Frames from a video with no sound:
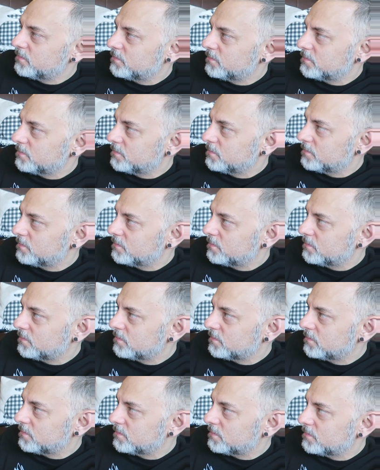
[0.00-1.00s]

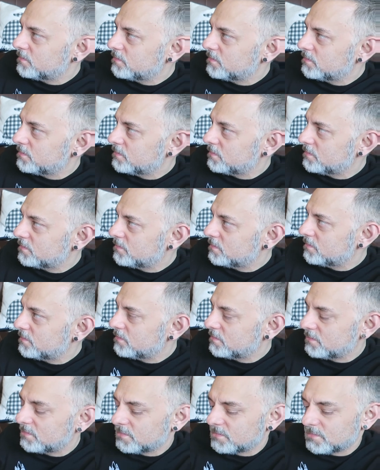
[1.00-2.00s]

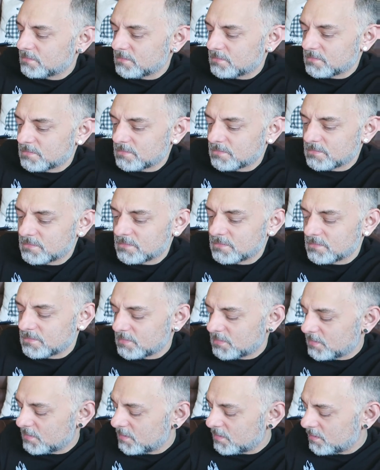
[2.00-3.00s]

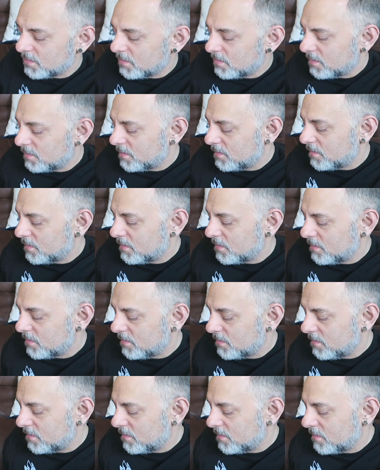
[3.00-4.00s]

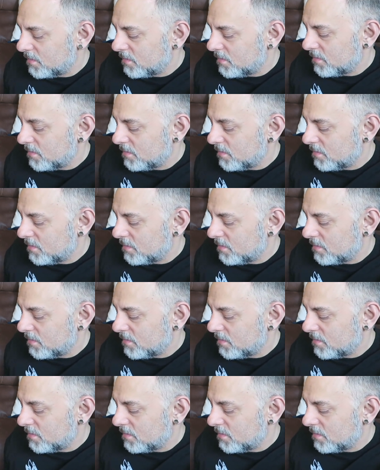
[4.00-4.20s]
(not speaking)